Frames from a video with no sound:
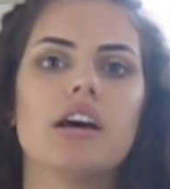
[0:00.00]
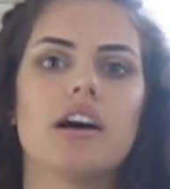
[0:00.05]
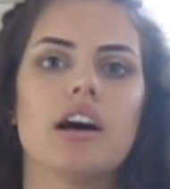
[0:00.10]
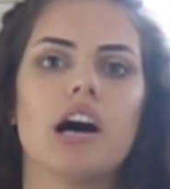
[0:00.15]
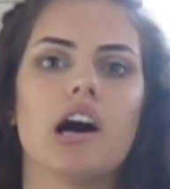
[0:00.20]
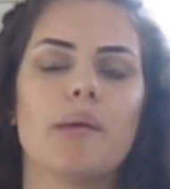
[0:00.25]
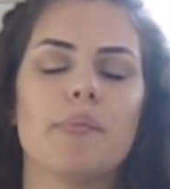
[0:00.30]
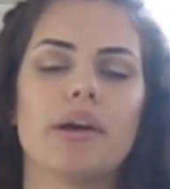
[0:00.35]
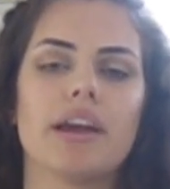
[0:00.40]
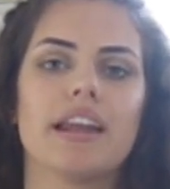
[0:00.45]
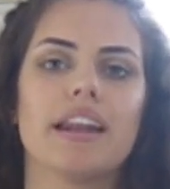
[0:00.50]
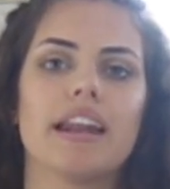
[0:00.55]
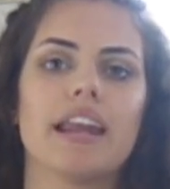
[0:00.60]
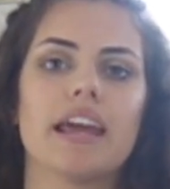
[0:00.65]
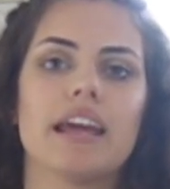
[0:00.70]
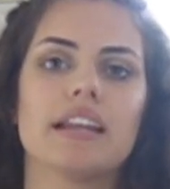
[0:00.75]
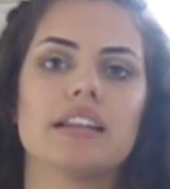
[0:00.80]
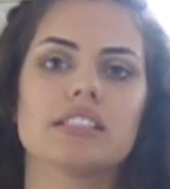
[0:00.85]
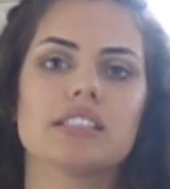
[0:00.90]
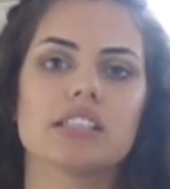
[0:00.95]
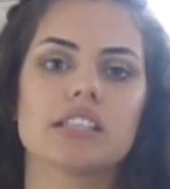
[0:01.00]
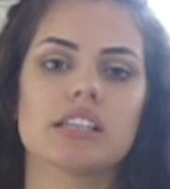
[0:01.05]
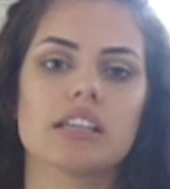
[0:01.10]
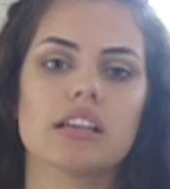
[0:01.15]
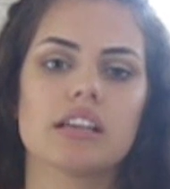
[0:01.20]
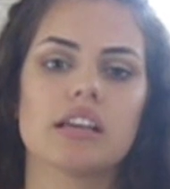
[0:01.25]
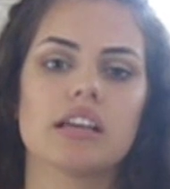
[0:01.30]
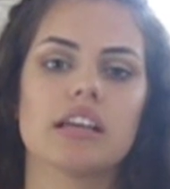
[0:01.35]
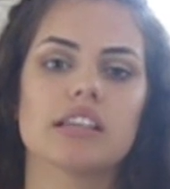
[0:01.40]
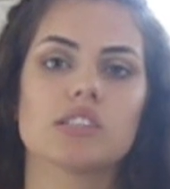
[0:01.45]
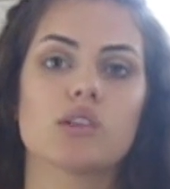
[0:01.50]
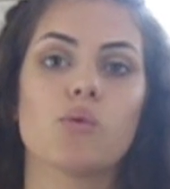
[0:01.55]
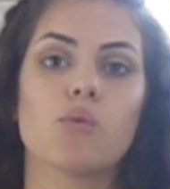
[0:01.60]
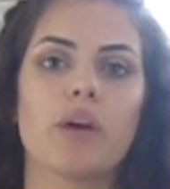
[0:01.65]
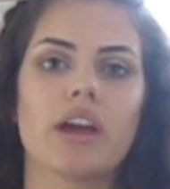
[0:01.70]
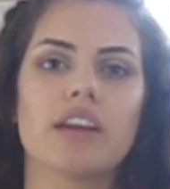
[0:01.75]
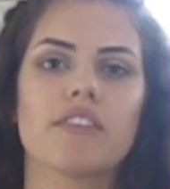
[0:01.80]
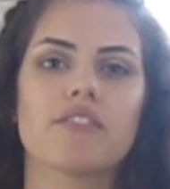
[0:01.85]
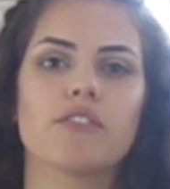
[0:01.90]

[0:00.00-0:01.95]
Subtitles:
and it is a way